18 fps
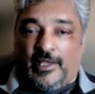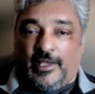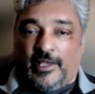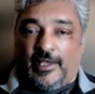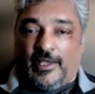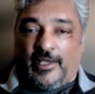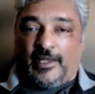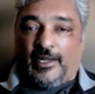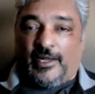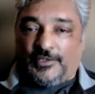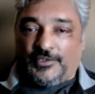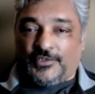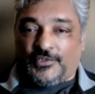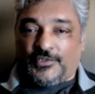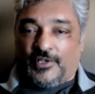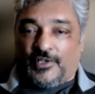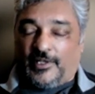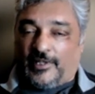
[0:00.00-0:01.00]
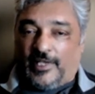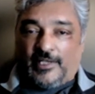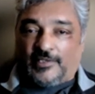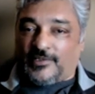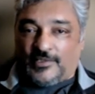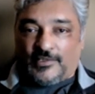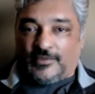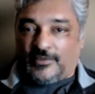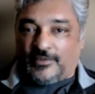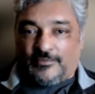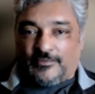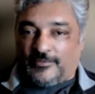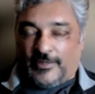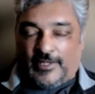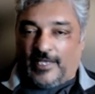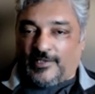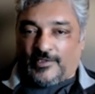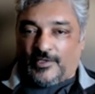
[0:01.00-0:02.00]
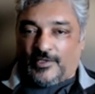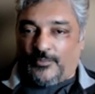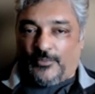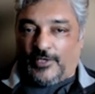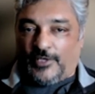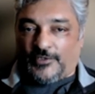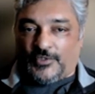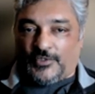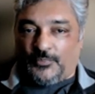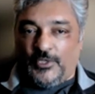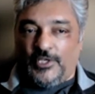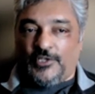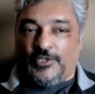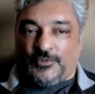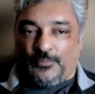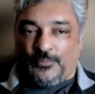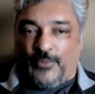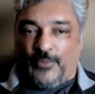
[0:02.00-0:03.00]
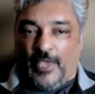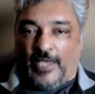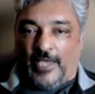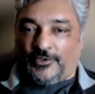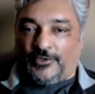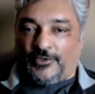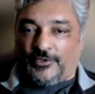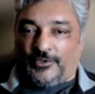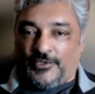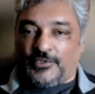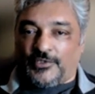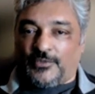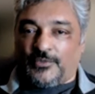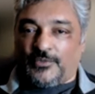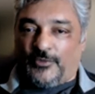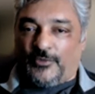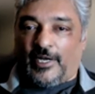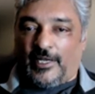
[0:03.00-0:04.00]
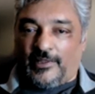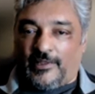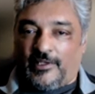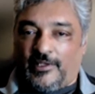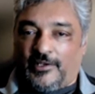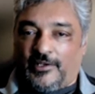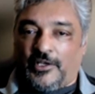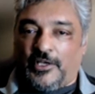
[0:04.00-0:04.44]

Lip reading: And I just thought that's a speech mannerism that I think